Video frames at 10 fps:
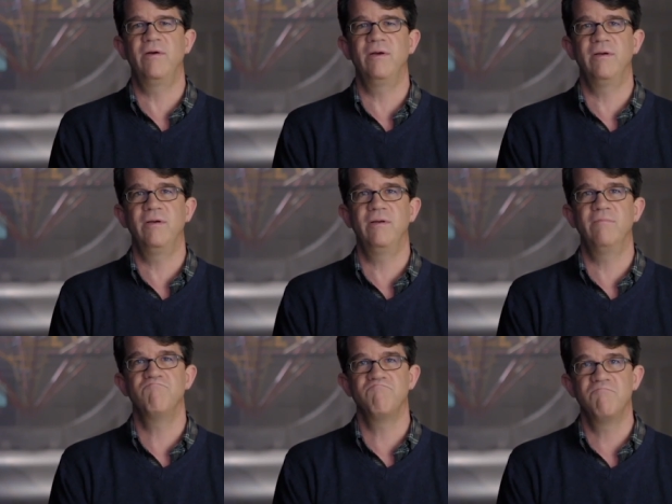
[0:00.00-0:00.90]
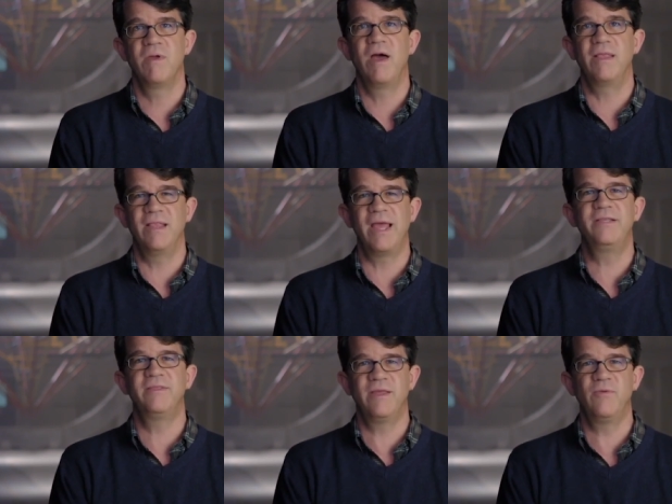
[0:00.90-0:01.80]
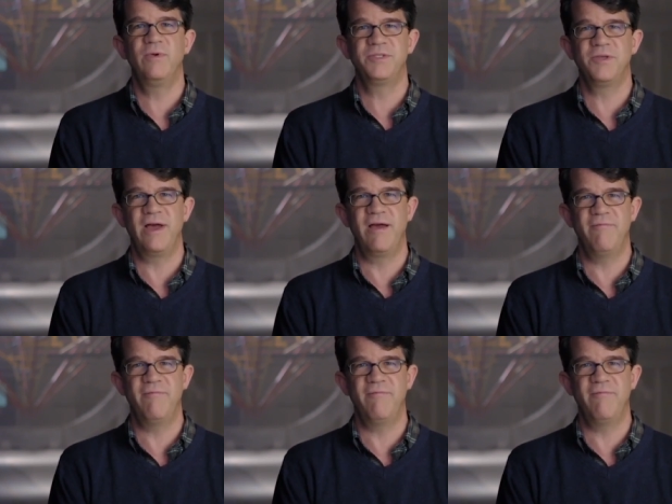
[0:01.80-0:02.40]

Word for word: he yeah. did Twilight and Maze Runner.